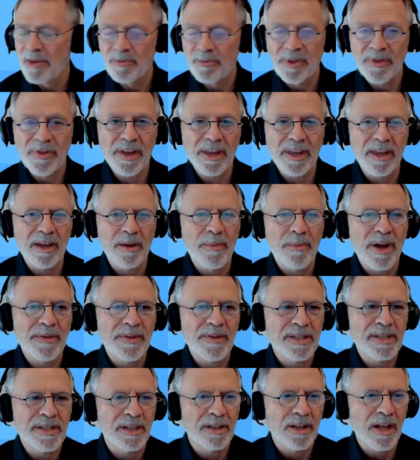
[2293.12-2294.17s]
been thinking about
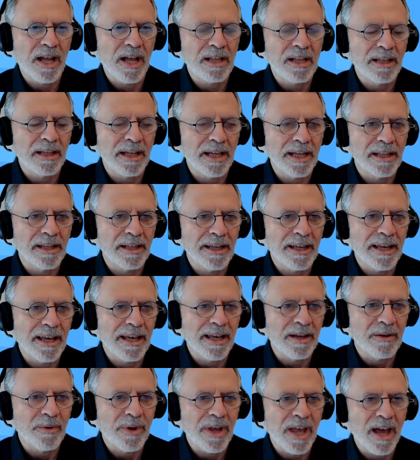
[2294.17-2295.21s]
this a lot lately,
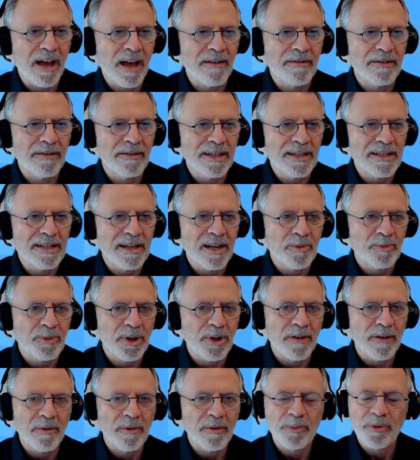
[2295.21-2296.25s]
and we have an
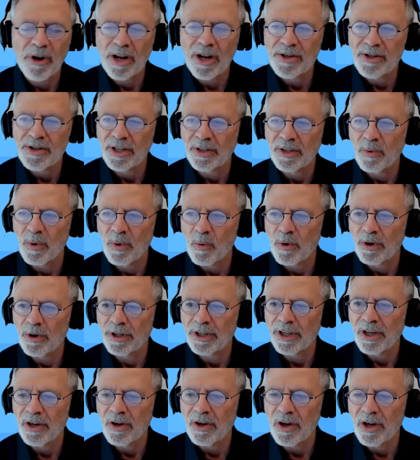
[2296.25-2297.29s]
example of a project we're
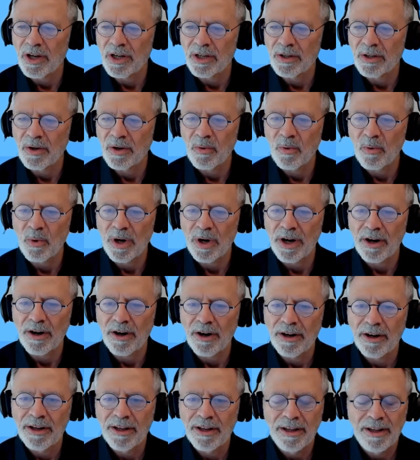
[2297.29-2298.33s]
working on
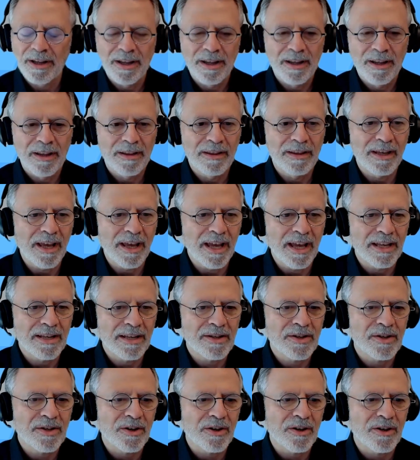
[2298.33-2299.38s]
where the
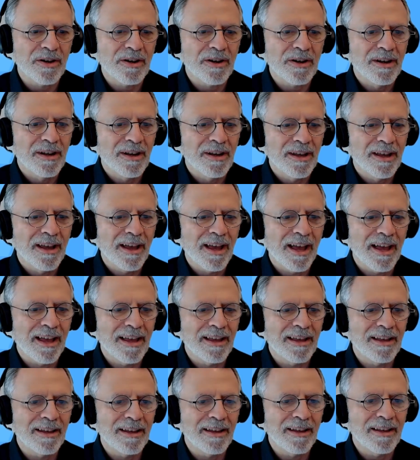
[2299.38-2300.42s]
answer
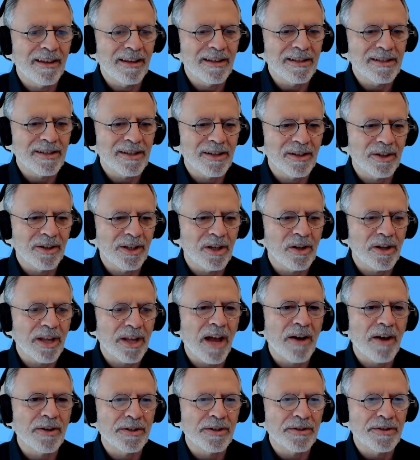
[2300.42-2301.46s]
is a little
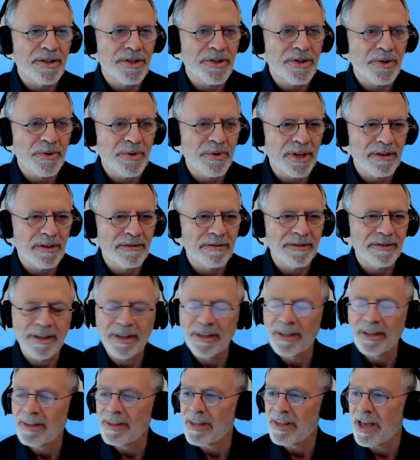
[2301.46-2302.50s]
counterintuitive
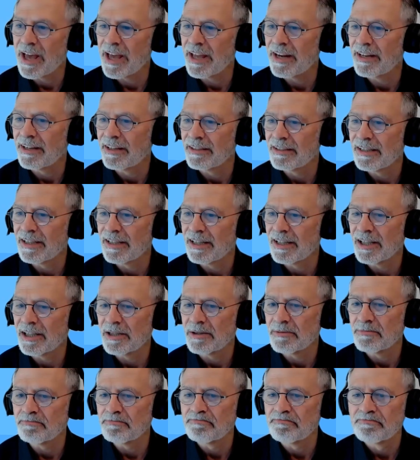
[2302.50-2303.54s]
in that,
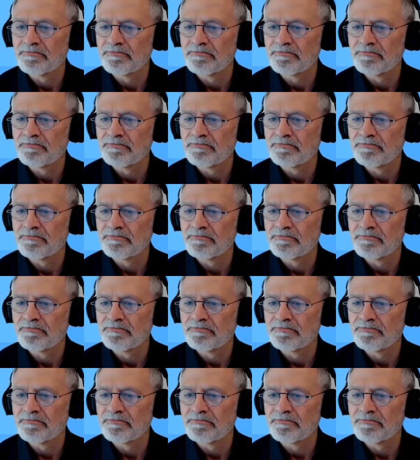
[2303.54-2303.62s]
I